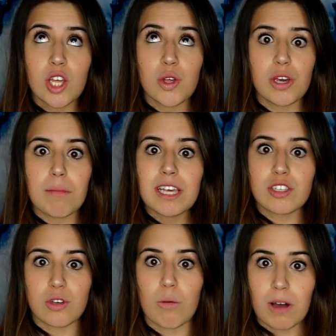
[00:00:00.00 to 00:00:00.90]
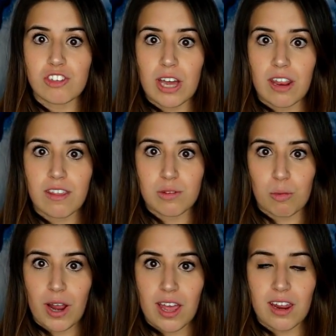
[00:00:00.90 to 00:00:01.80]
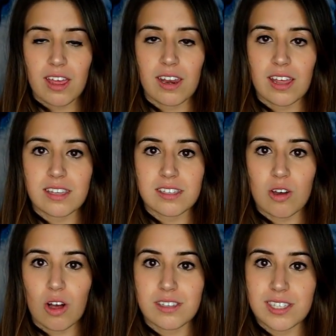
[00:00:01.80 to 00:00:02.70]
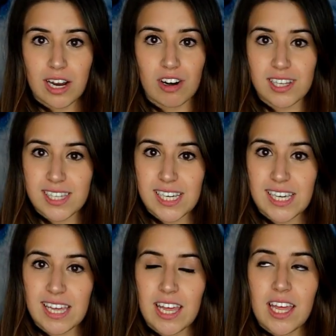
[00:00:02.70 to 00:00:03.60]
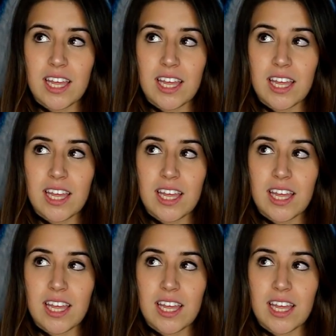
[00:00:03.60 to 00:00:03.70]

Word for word: You can make so much out of this bread and it's called Sara Lee